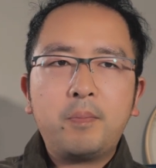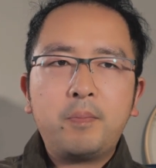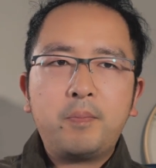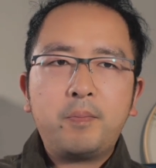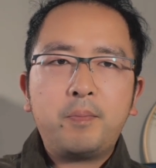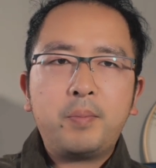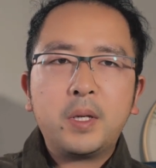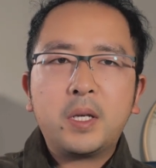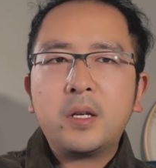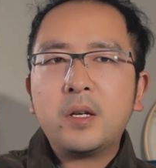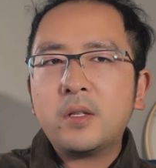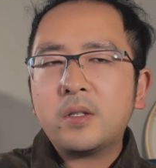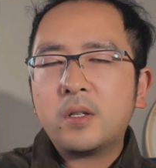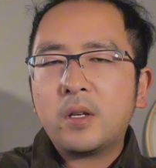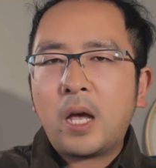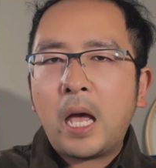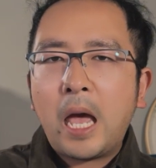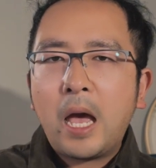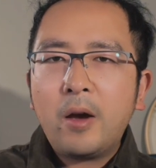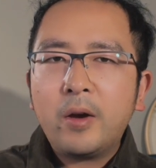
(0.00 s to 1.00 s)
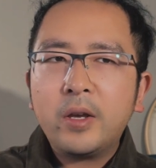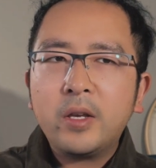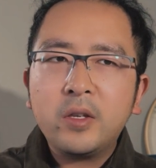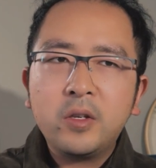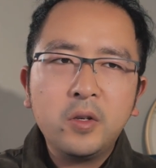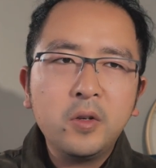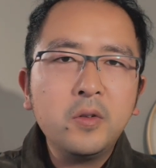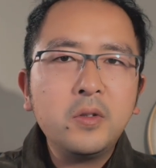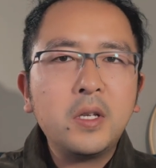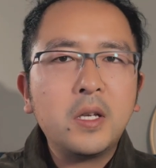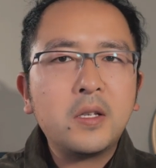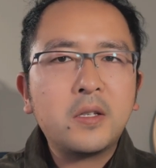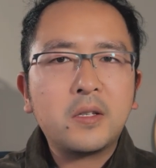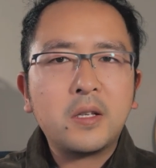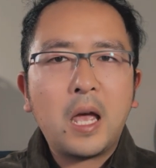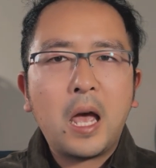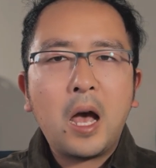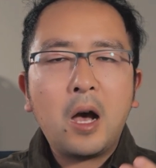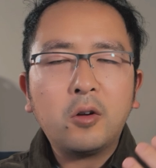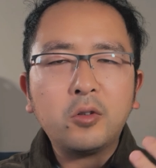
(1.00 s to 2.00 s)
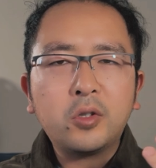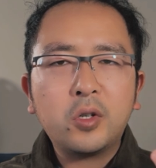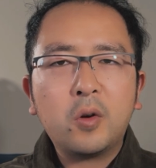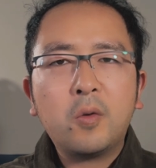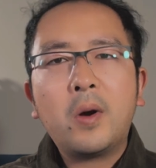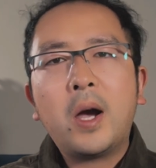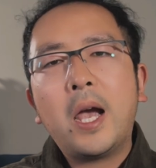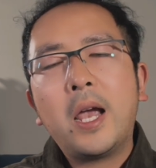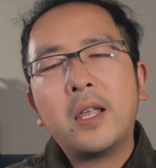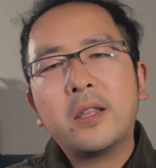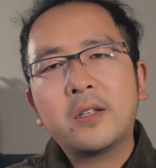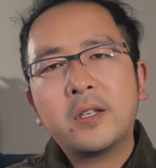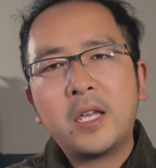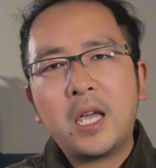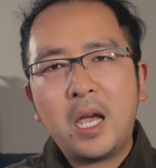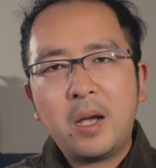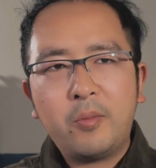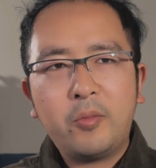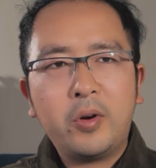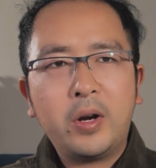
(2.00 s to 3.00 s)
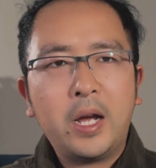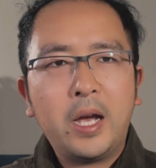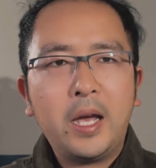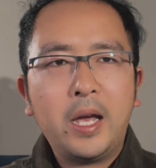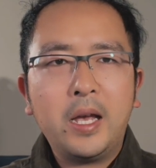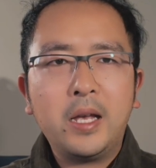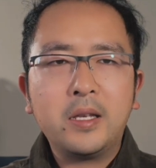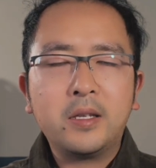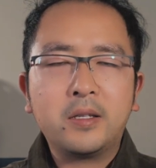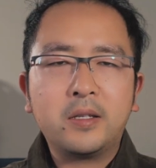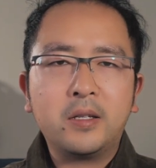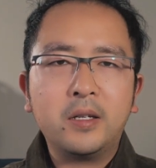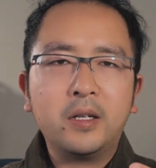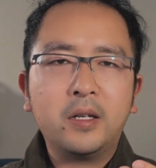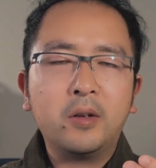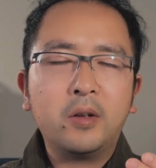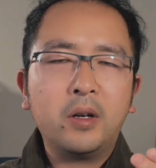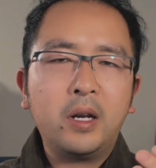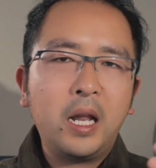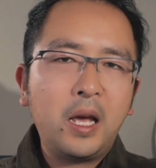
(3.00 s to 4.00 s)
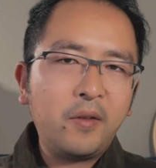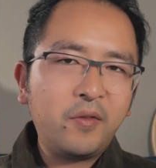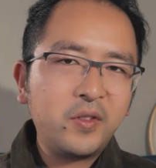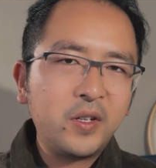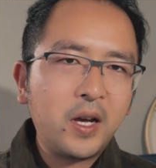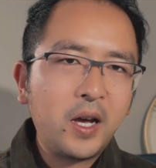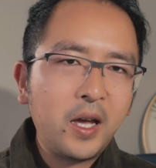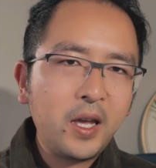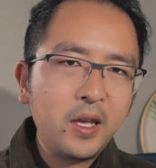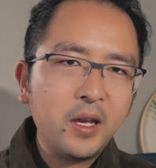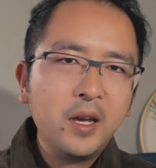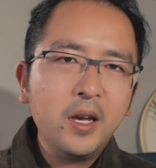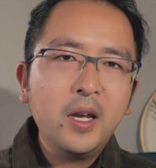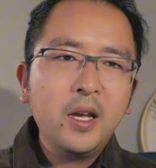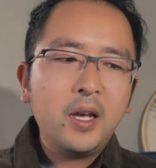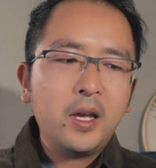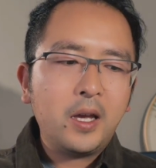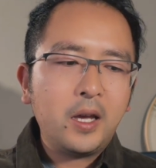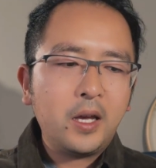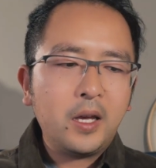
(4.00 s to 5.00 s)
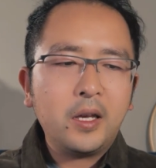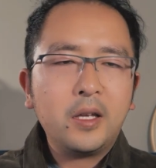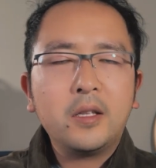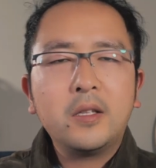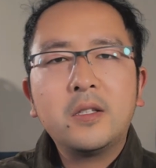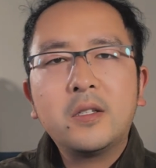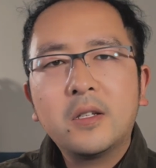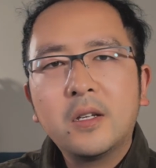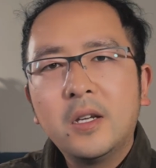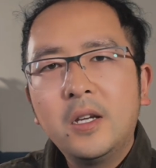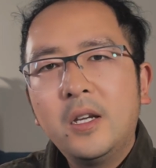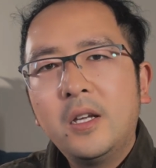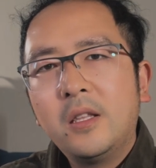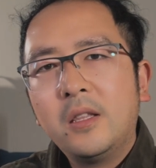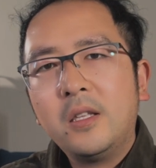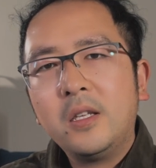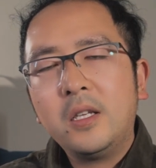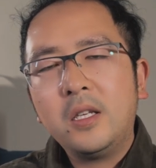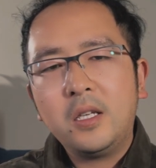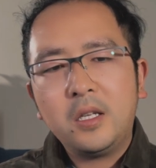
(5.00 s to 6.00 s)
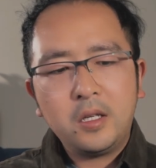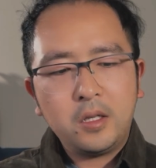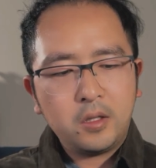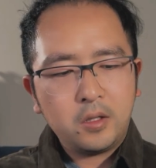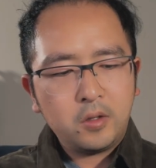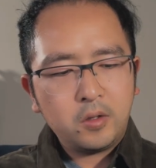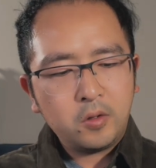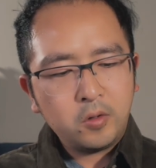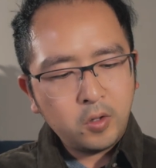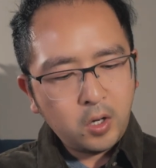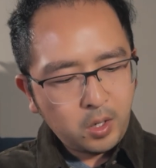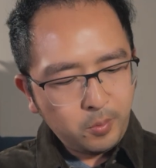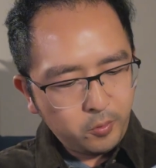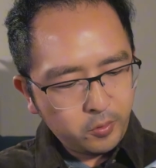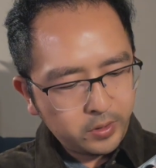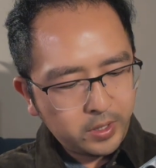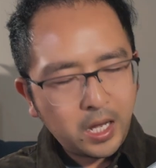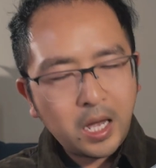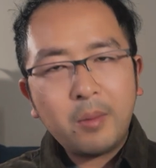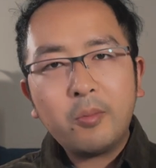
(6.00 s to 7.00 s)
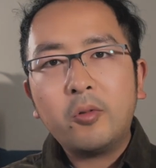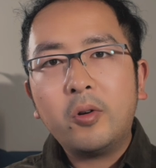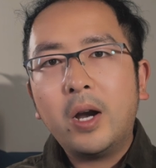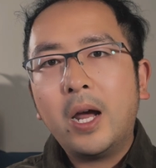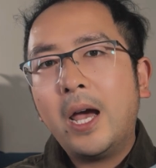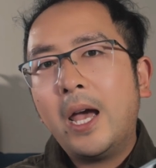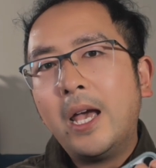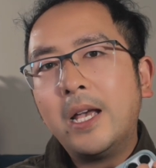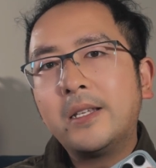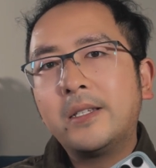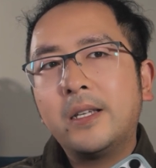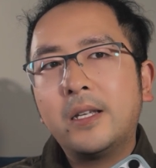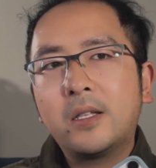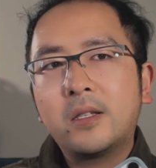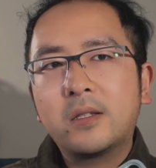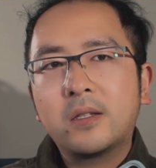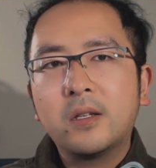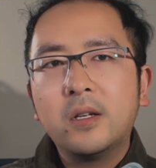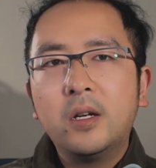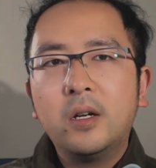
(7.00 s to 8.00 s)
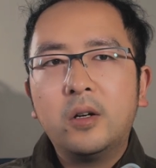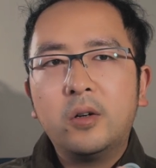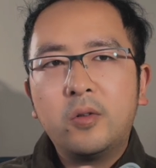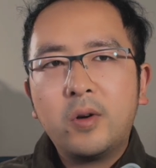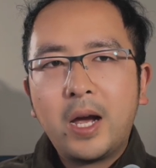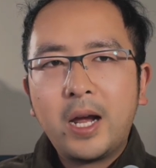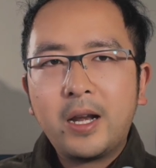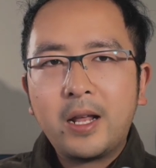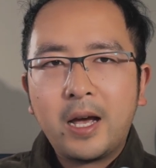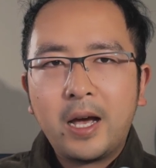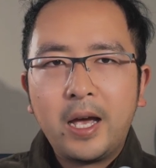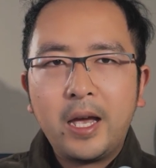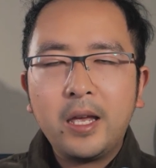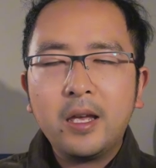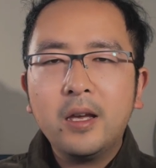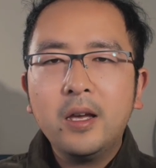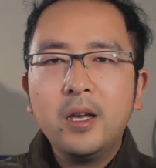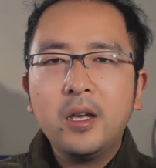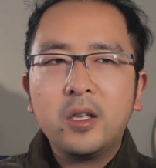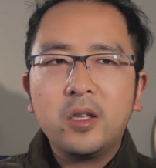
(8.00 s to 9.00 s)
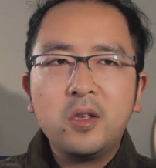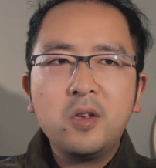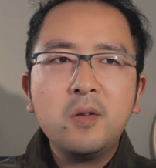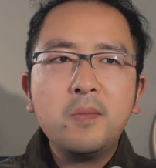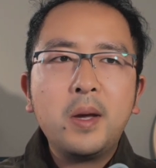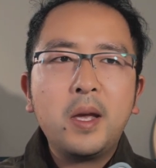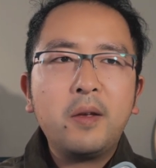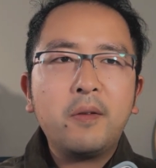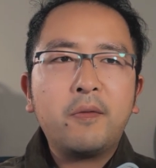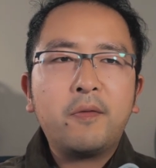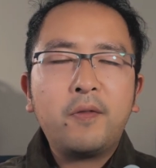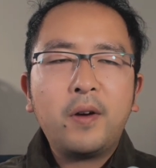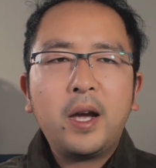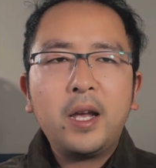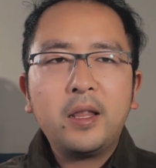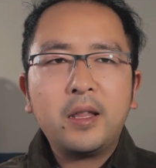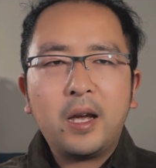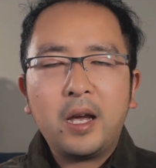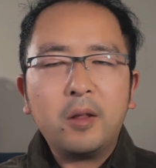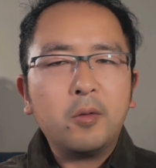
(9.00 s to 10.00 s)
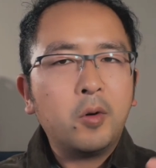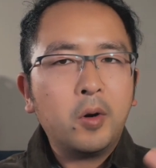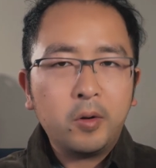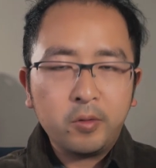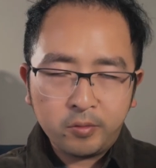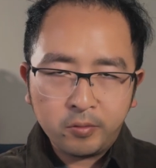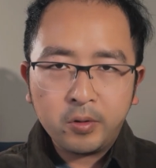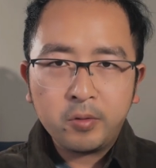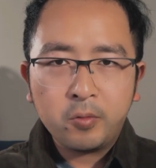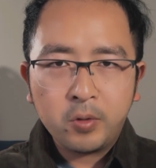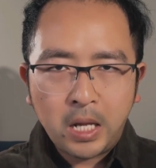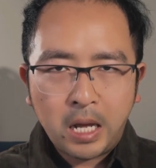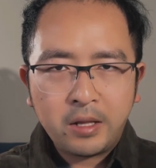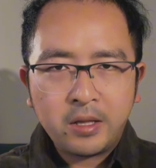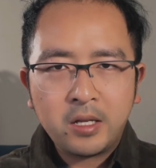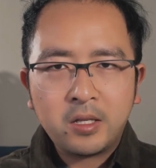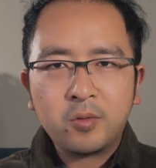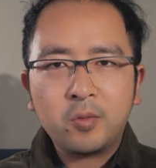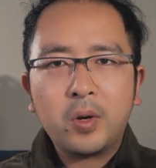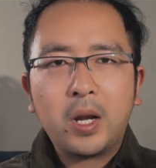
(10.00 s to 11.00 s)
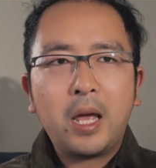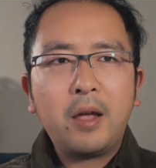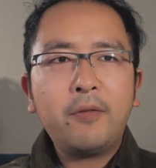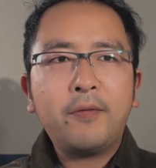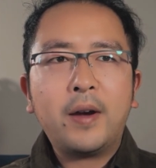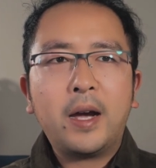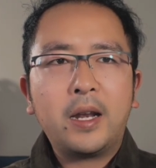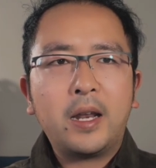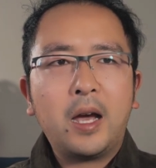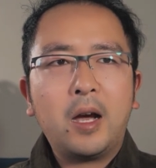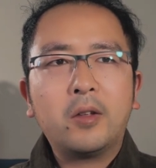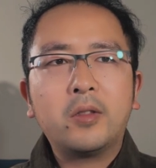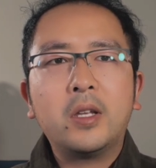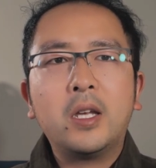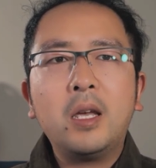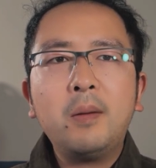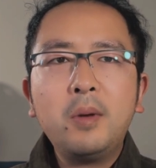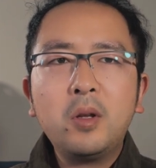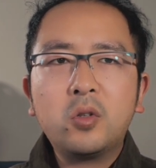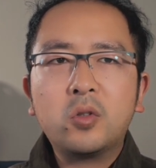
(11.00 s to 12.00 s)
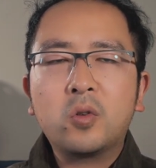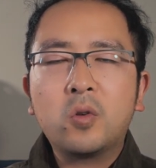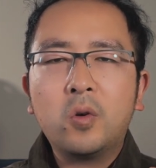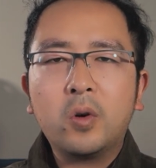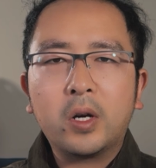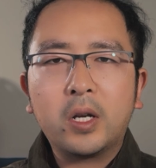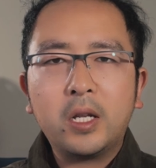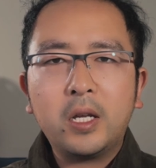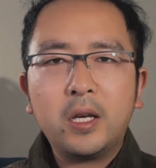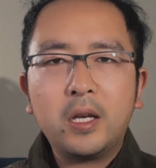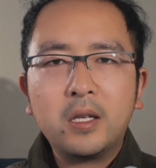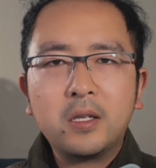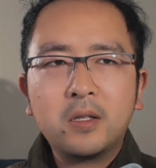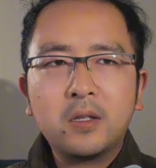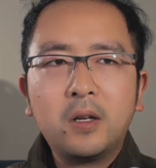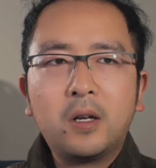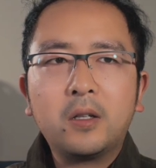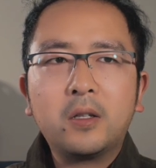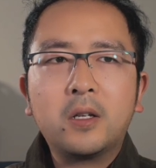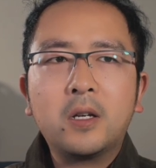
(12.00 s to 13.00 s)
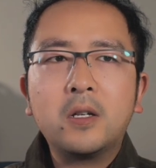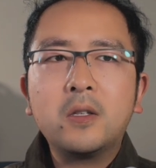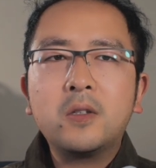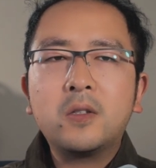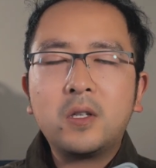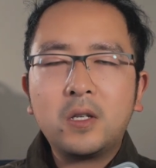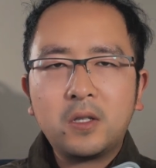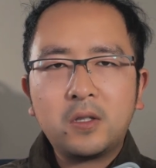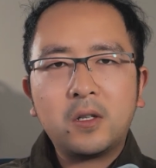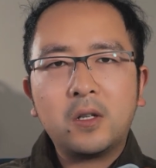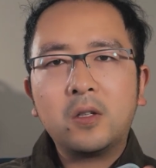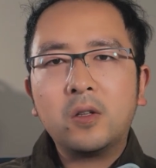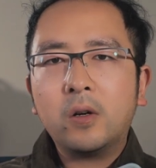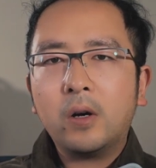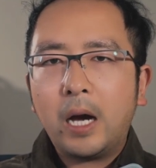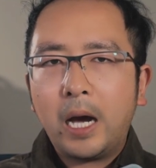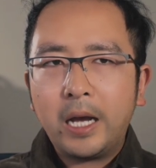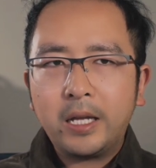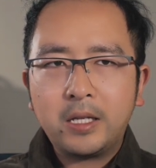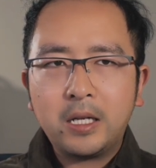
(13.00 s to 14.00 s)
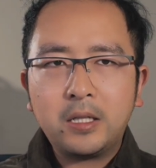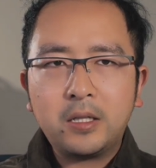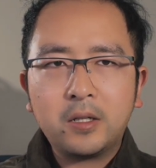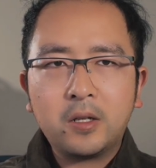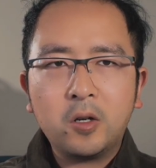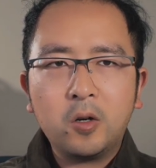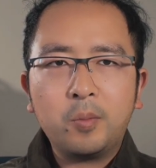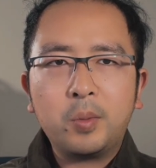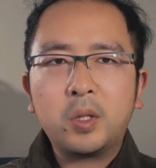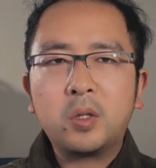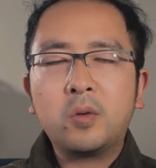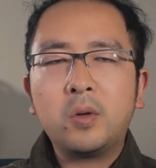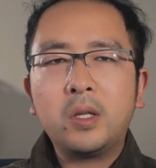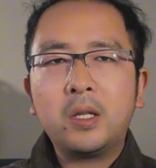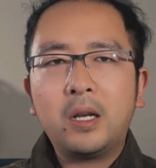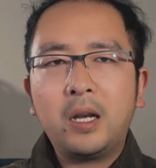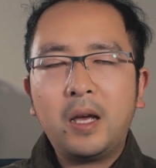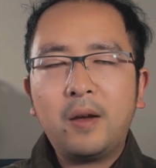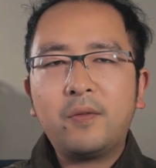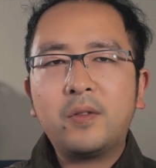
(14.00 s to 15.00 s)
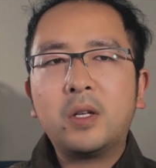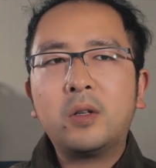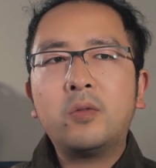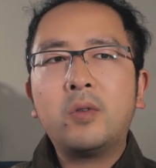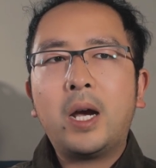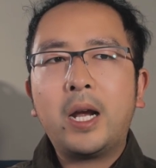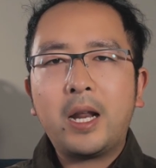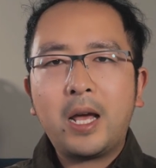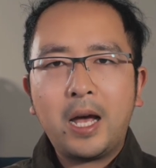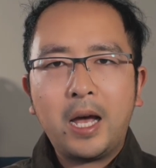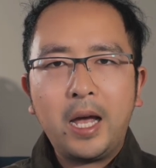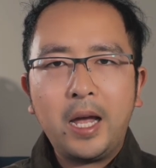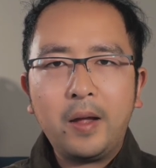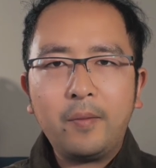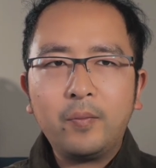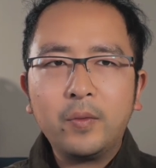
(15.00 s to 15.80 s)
because of how it uses ultra wide camera as the left eye and the normal camera as its right eye, you may find that, or what I, that's what I find out, the image quality is not consistent or identical between the left and right eye.